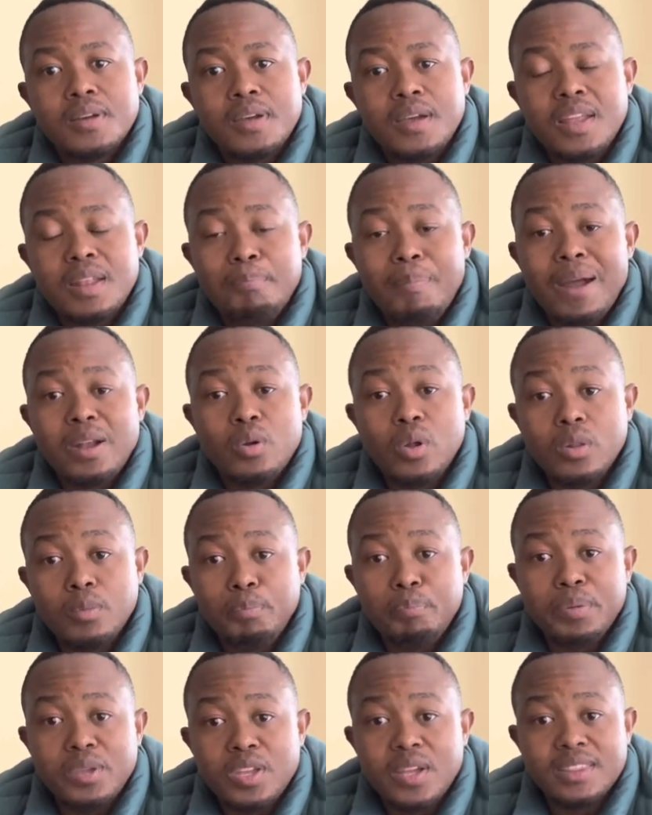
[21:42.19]
It might not
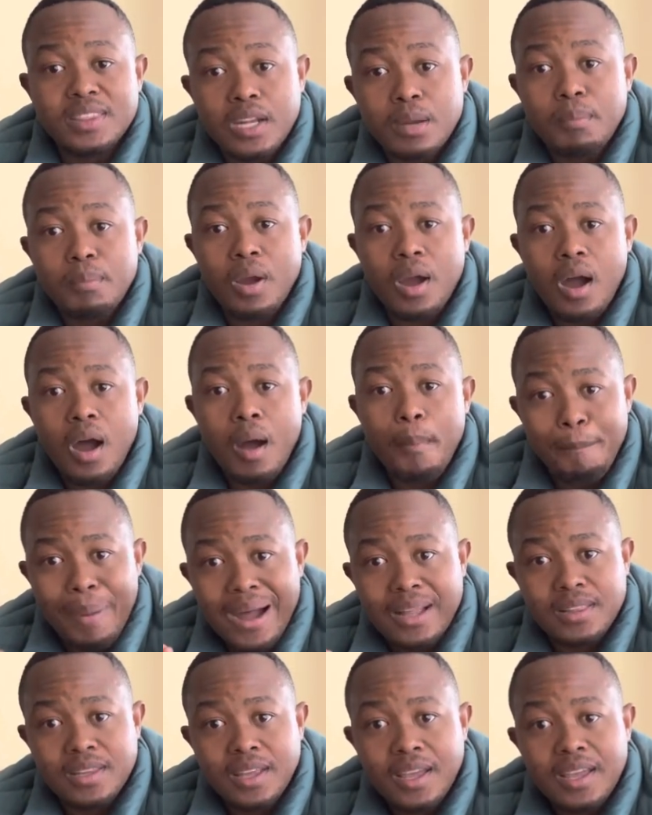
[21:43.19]
be a dream car,
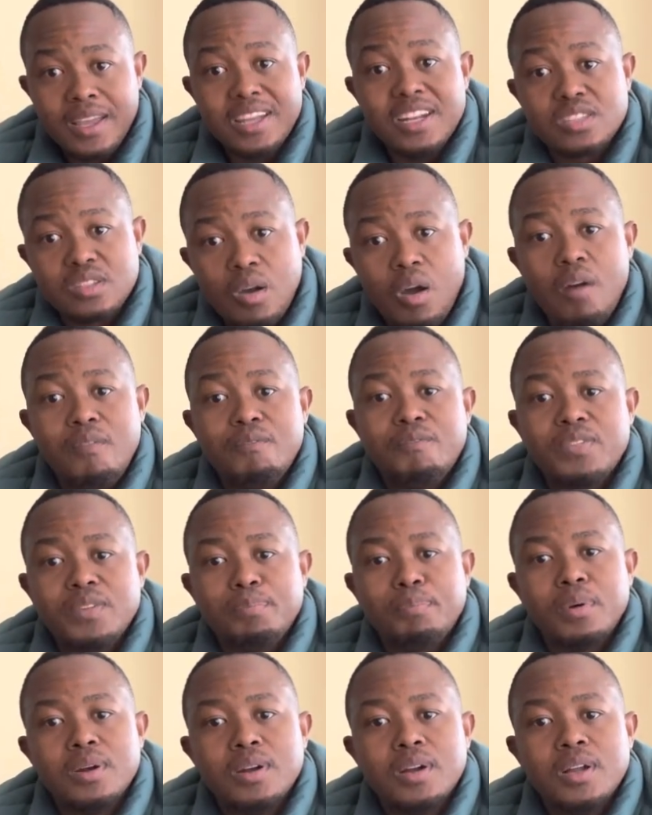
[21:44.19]
but it is
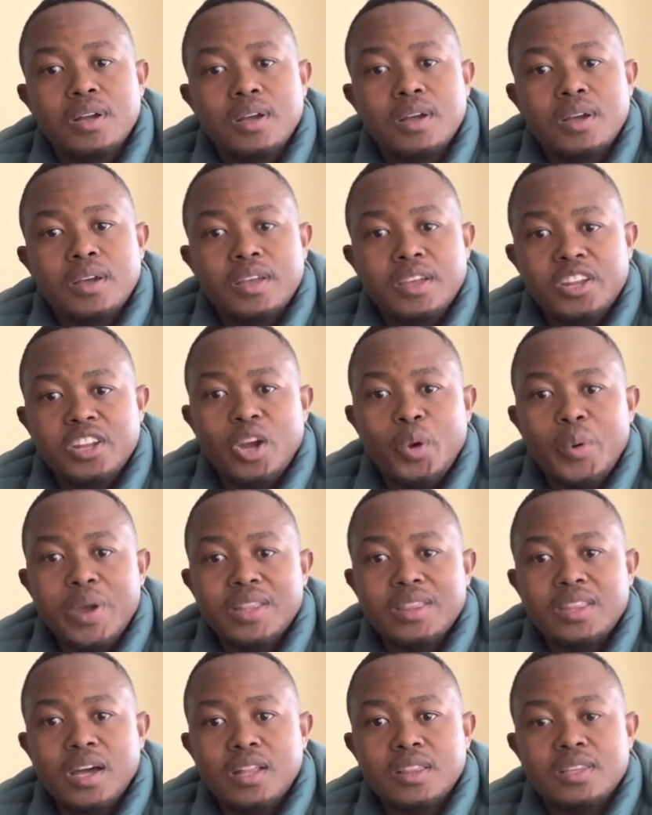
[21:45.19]
comfortable in a way
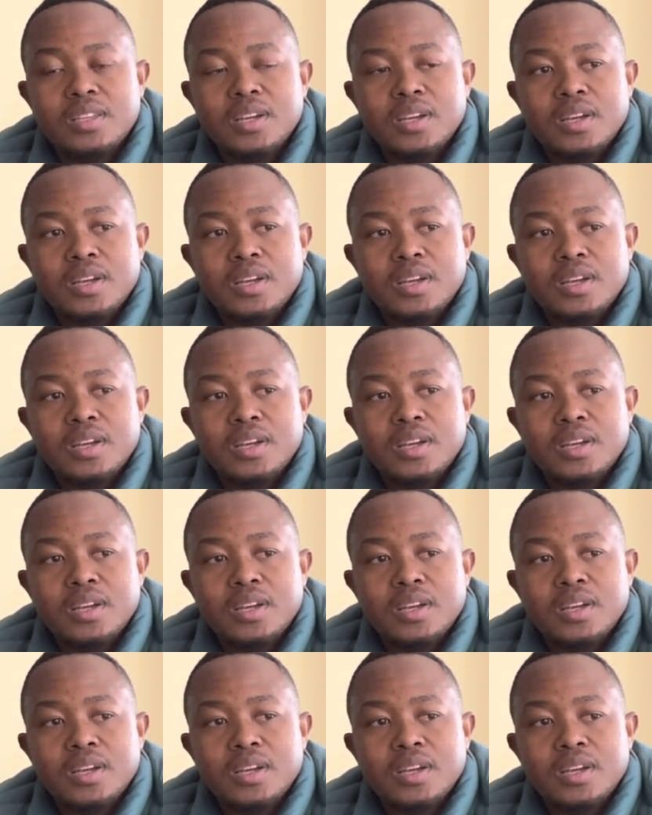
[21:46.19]
that